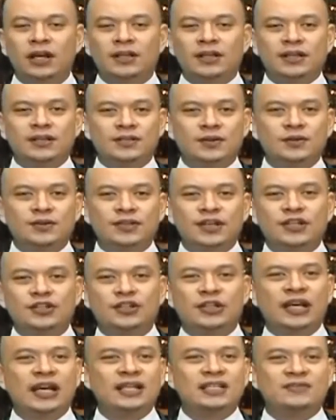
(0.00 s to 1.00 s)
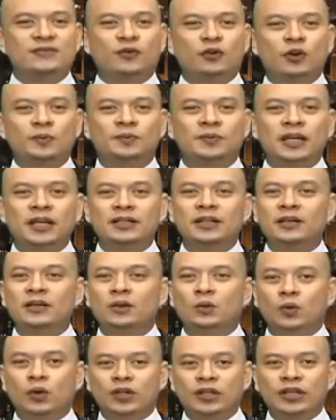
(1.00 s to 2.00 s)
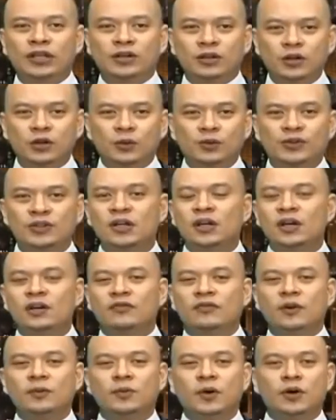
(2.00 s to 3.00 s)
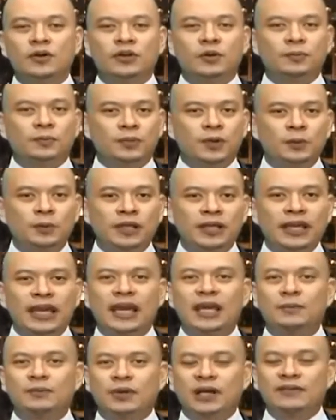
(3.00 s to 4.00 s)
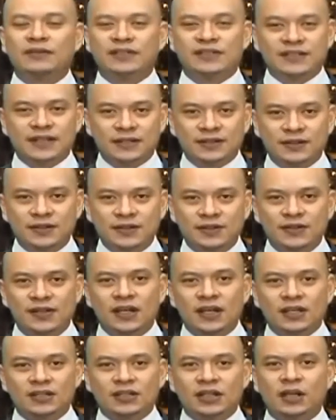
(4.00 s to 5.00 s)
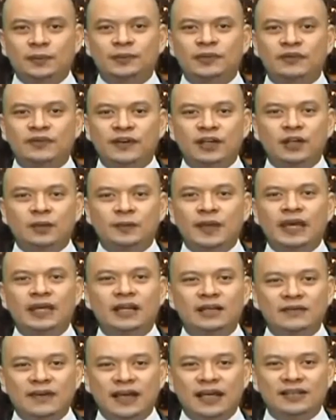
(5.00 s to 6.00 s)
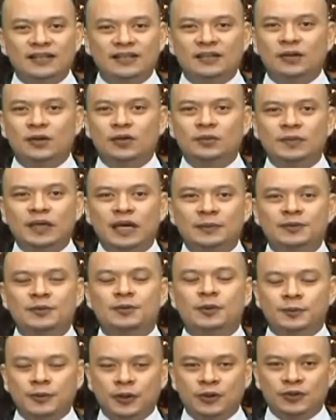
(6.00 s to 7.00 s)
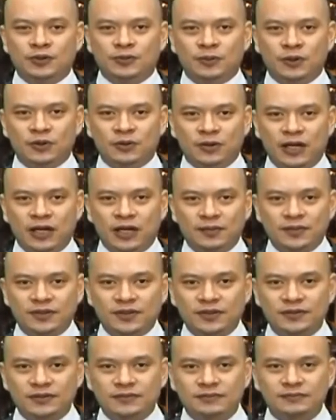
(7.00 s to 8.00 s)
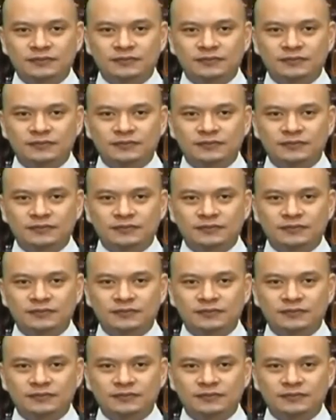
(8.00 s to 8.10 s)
The association has formed technical working groups from both the public and private sectors to help develop and advance the roadmap's proposed programs.